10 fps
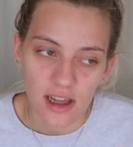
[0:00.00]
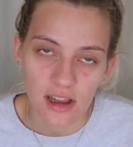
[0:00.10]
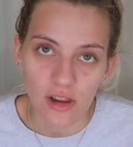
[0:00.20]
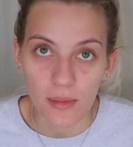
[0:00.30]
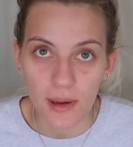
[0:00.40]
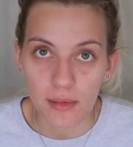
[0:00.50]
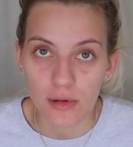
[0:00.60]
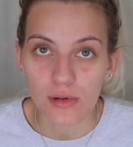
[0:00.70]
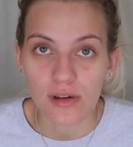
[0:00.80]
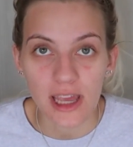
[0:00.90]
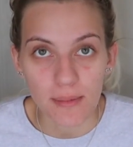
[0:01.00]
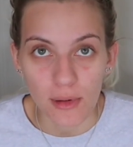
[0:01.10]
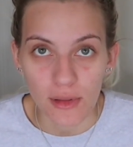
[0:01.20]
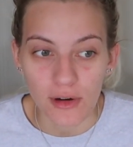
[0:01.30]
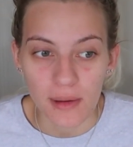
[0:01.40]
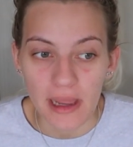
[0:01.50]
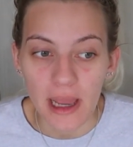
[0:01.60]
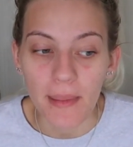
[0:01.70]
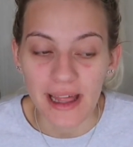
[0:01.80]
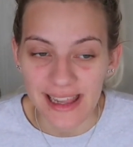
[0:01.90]
a lot of people keep bothering me
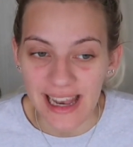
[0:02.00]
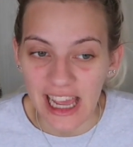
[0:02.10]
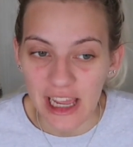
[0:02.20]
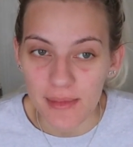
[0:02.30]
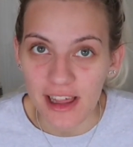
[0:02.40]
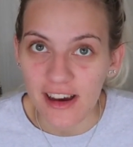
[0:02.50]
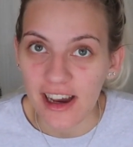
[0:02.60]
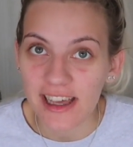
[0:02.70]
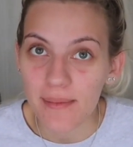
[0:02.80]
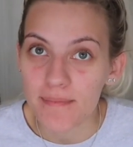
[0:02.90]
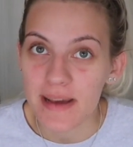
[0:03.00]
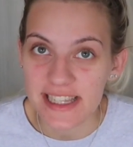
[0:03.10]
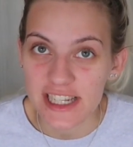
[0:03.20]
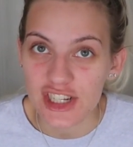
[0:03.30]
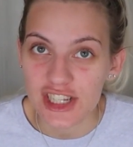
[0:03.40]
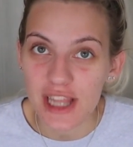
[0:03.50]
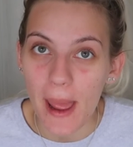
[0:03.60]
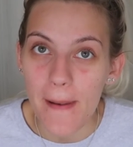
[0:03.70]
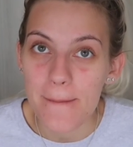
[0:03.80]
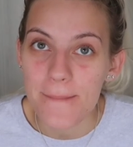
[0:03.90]
about the name. Like, I get messages
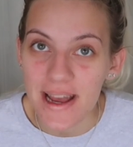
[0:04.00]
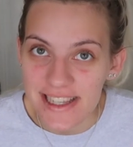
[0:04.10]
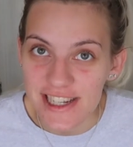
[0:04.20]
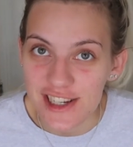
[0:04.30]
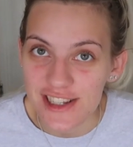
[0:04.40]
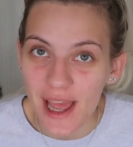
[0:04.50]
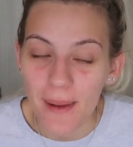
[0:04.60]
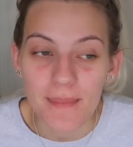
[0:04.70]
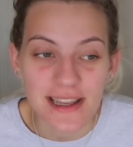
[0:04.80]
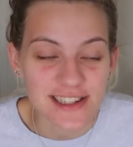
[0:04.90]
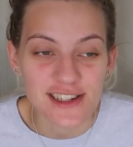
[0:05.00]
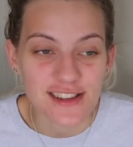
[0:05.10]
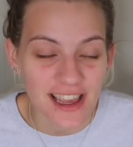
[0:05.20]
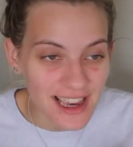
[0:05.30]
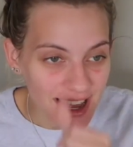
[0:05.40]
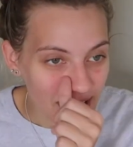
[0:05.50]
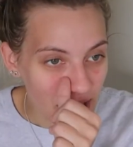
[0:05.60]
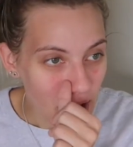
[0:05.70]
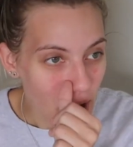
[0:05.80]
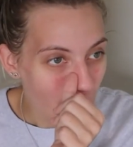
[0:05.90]
and messages and messages, like,
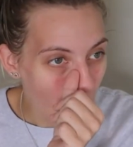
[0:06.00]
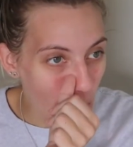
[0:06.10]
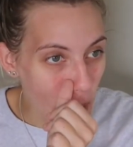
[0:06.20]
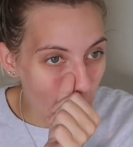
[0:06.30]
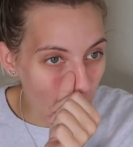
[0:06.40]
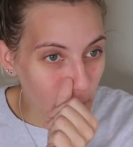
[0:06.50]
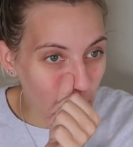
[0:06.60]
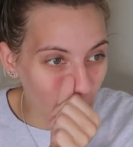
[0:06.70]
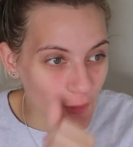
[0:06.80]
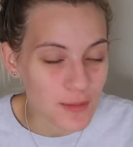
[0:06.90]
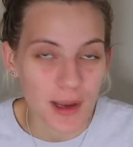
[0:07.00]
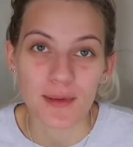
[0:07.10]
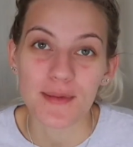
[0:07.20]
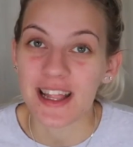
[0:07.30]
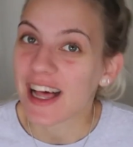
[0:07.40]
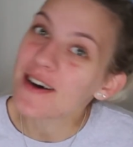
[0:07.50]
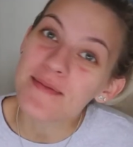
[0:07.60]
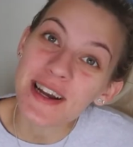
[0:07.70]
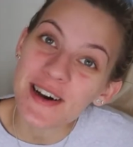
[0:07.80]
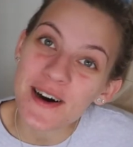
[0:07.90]
of, of people being like, oh
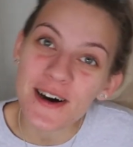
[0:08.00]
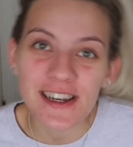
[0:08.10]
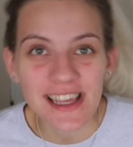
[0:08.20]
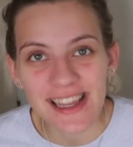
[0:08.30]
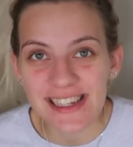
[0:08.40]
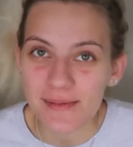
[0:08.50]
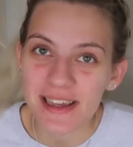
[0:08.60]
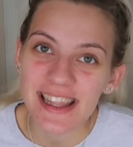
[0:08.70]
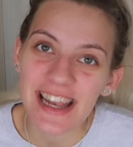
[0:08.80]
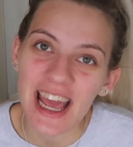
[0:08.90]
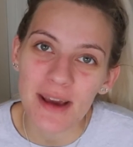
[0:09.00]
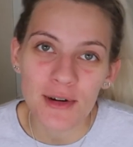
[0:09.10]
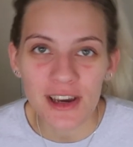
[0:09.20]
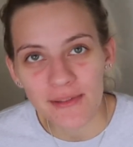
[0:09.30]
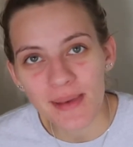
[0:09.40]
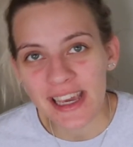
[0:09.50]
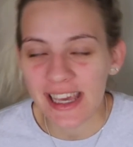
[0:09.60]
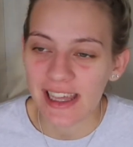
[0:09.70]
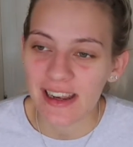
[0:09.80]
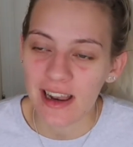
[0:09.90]
my god, can you tell me the name or give me a
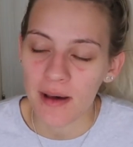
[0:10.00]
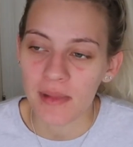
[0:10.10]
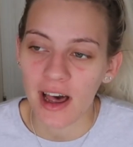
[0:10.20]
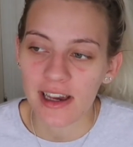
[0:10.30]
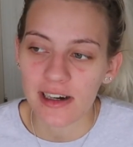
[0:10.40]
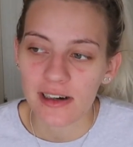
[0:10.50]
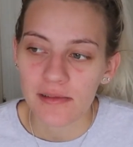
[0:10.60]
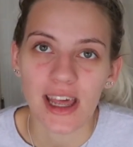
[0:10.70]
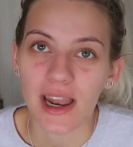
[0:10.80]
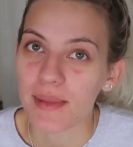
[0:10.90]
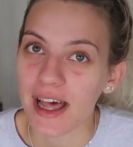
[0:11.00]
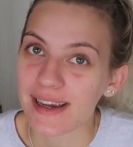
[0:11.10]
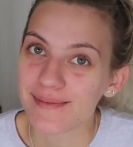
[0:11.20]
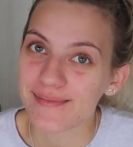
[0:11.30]
hint? And I'm like, and I'm like,